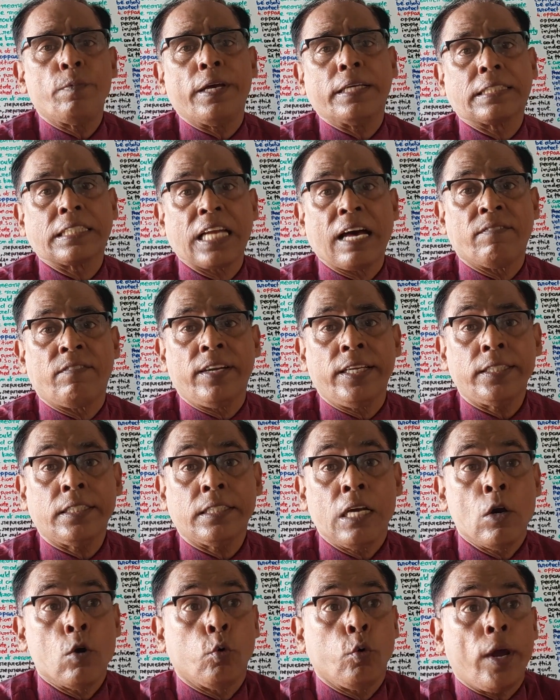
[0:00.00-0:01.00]
be established
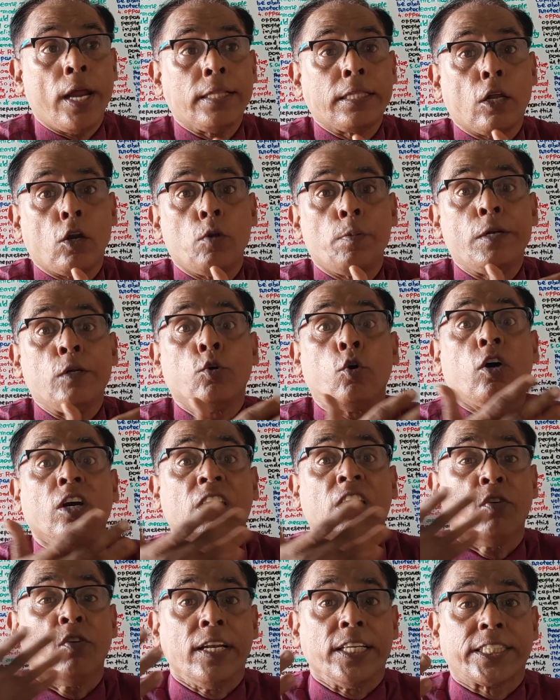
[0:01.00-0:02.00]
where there will be no
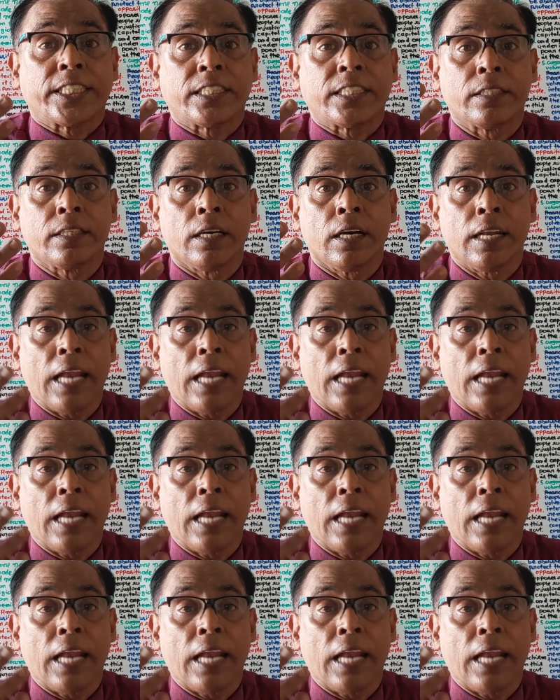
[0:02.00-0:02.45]
evils,